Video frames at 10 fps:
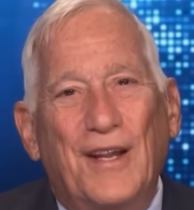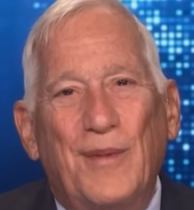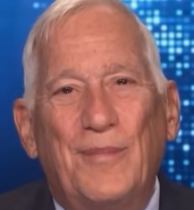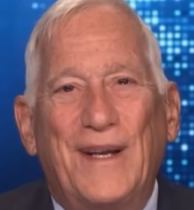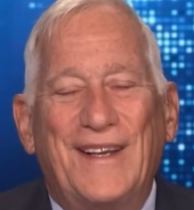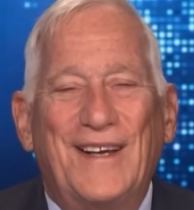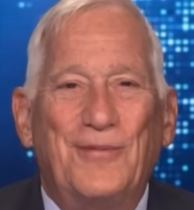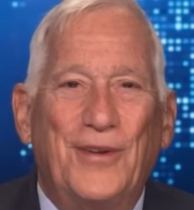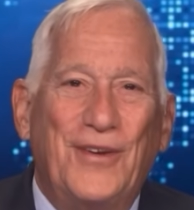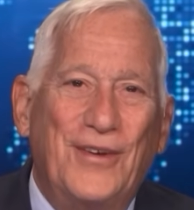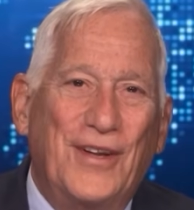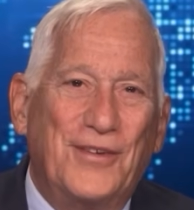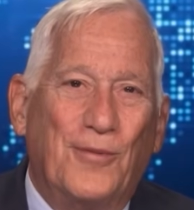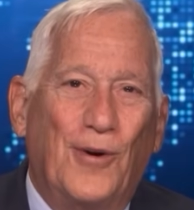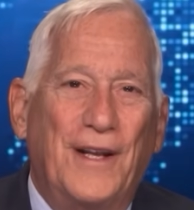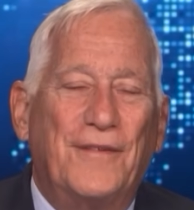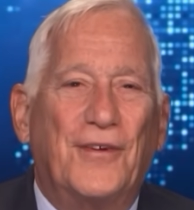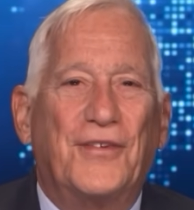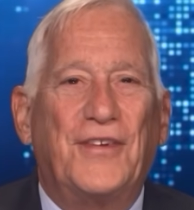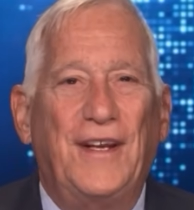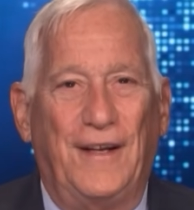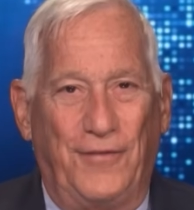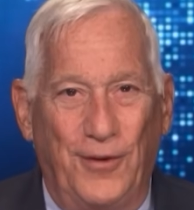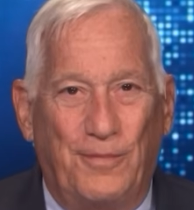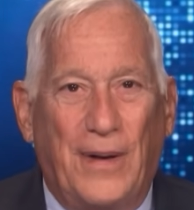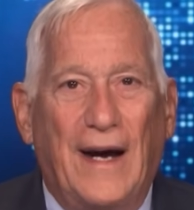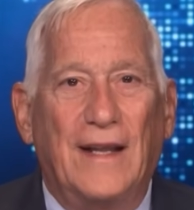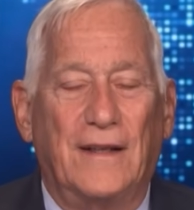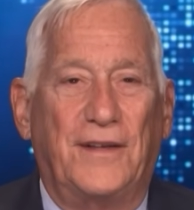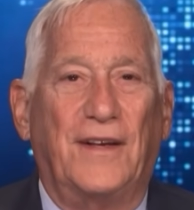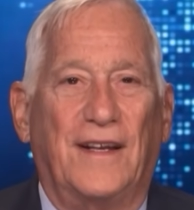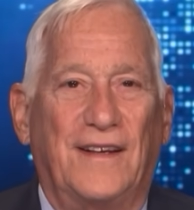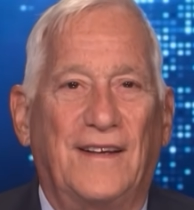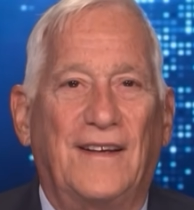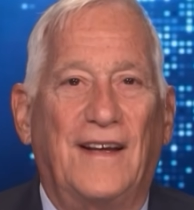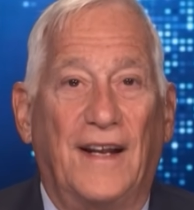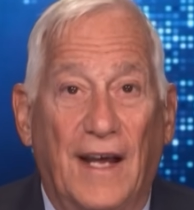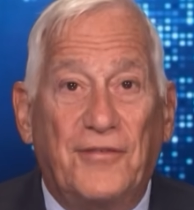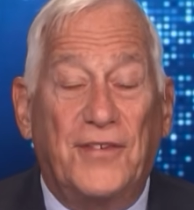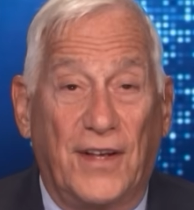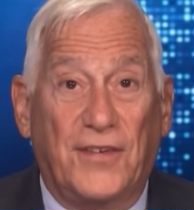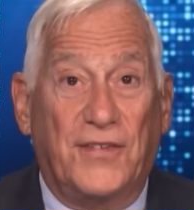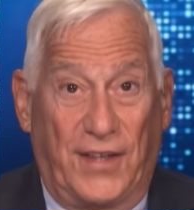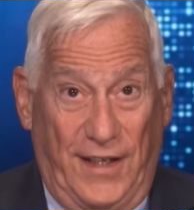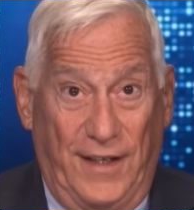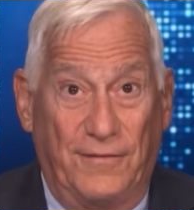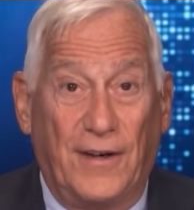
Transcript: let me begin with you. There's a wonderful scene of you piloting an F sixteen